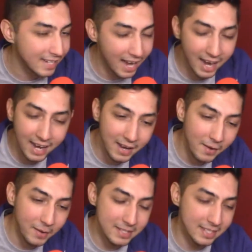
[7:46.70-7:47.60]
Yeah,
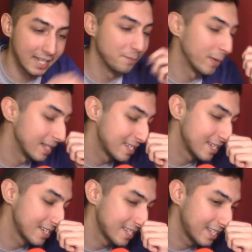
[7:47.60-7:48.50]
honestly, but it's
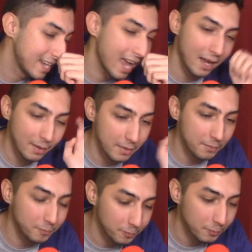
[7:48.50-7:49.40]
just
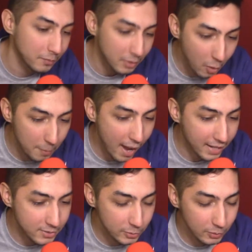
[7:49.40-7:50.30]
going
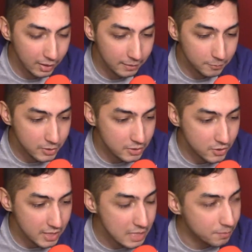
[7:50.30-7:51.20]
back to
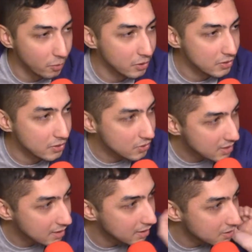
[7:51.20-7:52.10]
just esports. It's
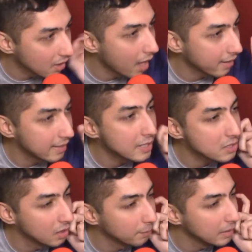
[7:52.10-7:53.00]
just there's a lot of things
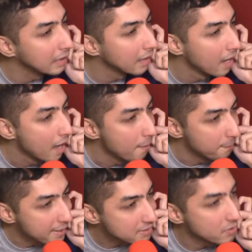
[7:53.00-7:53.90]
still being
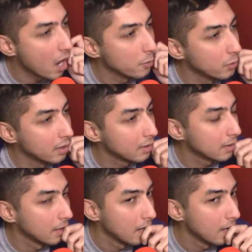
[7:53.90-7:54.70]
messed around with.